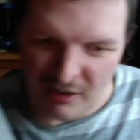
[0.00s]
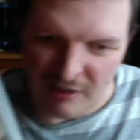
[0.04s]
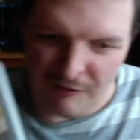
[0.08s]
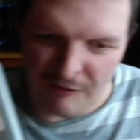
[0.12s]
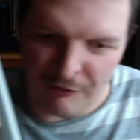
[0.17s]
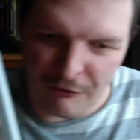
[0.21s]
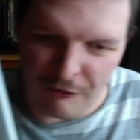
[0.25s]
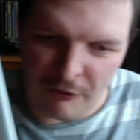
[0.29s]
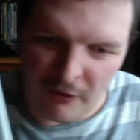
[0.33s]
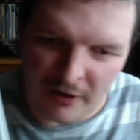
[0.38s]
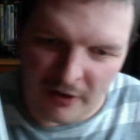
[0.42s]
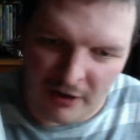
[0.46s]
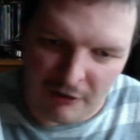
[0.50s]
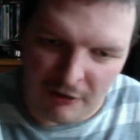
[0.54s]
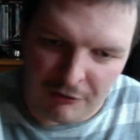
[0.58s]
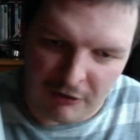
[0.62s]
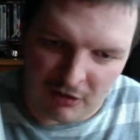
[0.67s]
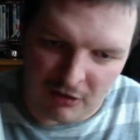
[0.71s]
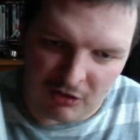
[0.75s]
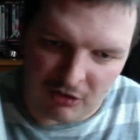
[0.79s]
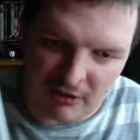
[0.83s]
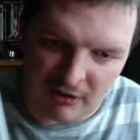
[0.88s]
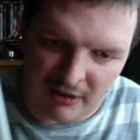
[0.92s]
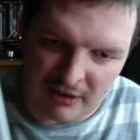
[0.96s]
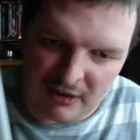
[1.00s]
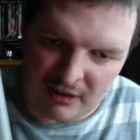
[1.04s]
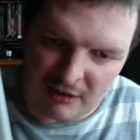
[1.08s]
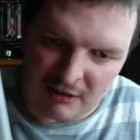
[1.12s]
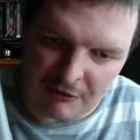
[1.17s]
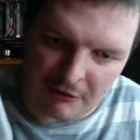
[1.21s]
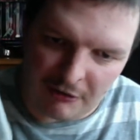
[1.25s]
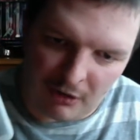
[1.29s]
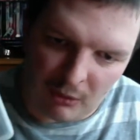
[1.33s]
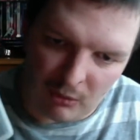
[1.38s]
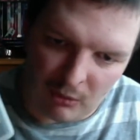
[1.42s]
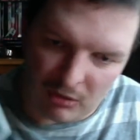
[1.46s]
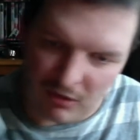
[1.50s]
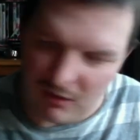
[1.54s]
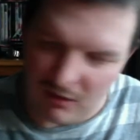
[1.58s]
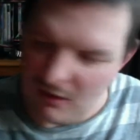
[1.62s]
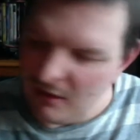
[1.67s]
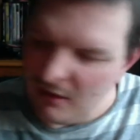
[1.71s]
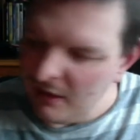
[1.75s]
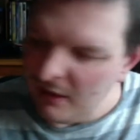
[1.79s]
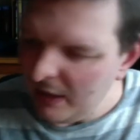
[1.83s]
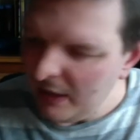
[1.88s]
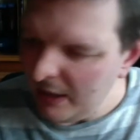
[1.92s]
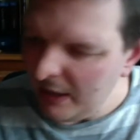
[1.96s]
really frustratingly difficult,
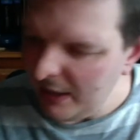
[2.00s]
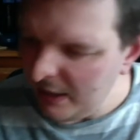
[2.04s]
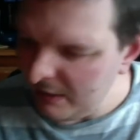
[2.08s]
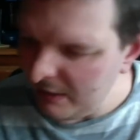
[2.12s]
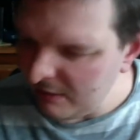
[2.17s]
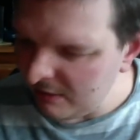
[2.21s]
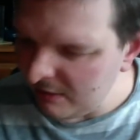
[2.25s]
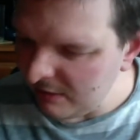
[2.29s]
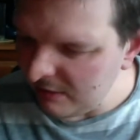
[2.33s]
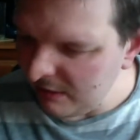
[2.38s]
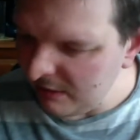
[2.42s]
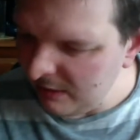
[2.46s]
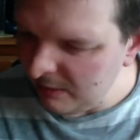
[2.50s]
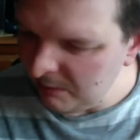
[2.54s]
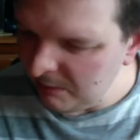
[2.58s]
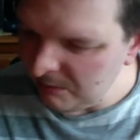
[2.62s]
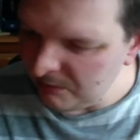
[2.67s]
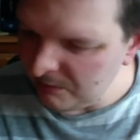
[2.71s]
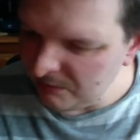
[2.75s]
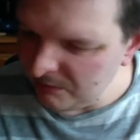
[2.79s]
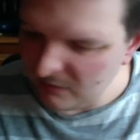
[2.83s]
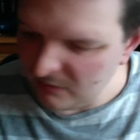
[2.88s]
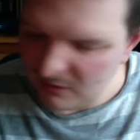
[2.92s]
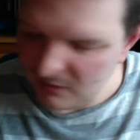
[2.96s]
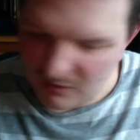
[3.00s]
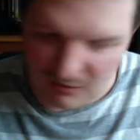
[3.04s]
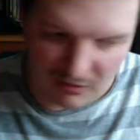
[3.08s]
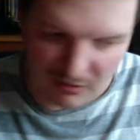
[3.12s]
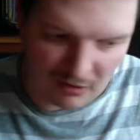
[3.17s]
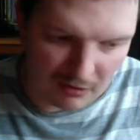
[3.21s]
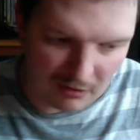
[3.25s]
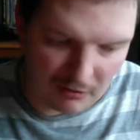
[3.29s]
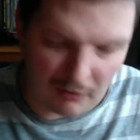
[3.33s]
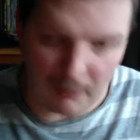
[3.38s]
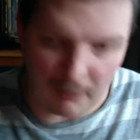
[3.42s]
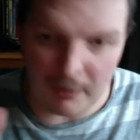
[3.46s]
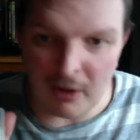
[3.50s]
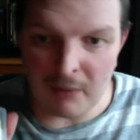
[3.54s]
and difficult.